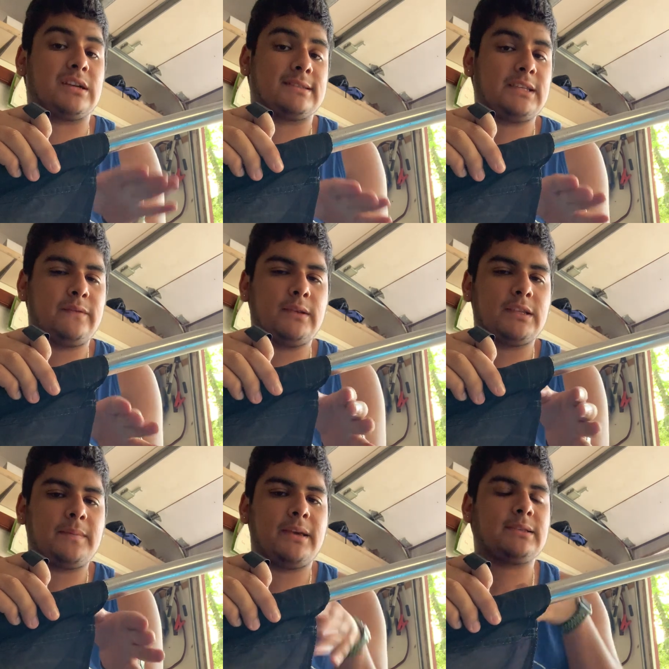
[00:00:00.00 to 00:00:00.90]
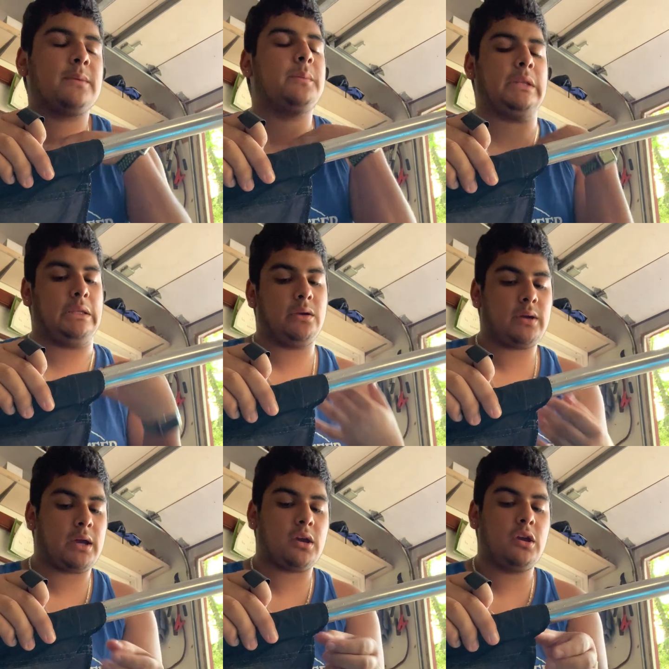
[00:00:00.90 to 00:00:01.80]
doesn't give you that space, completely
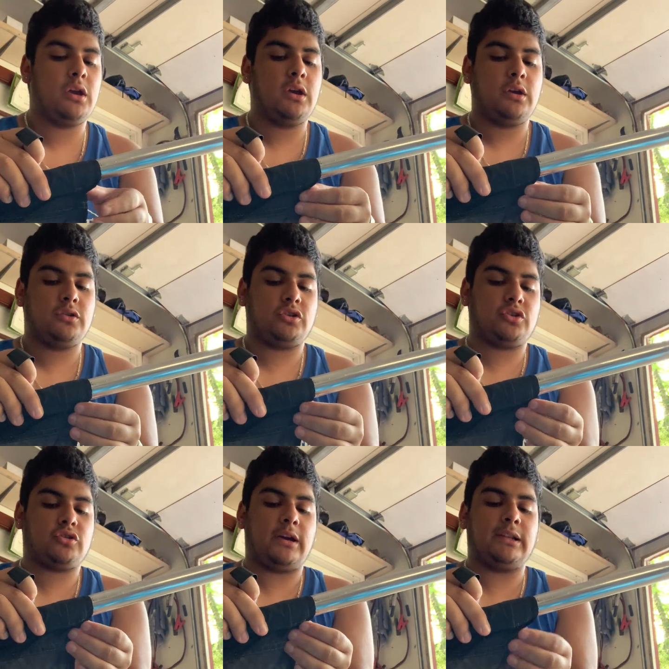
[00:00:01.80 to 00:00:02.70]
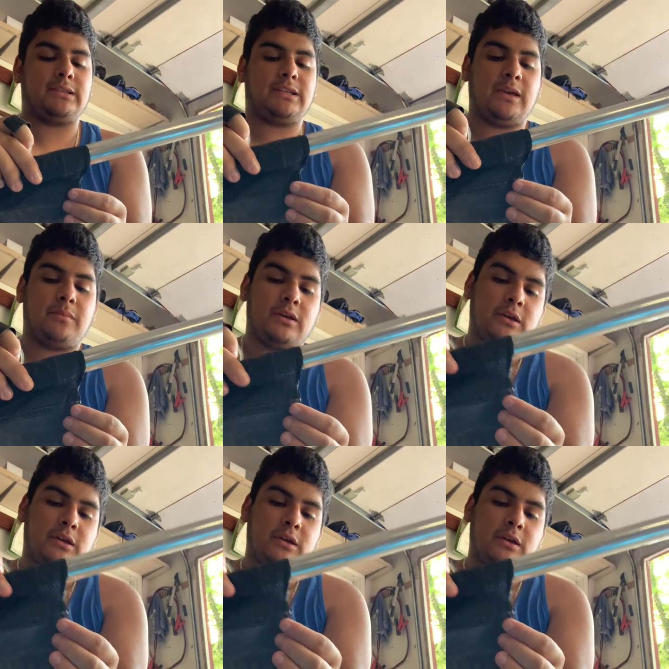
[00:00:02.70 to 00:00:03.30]
okay. Just try not to tape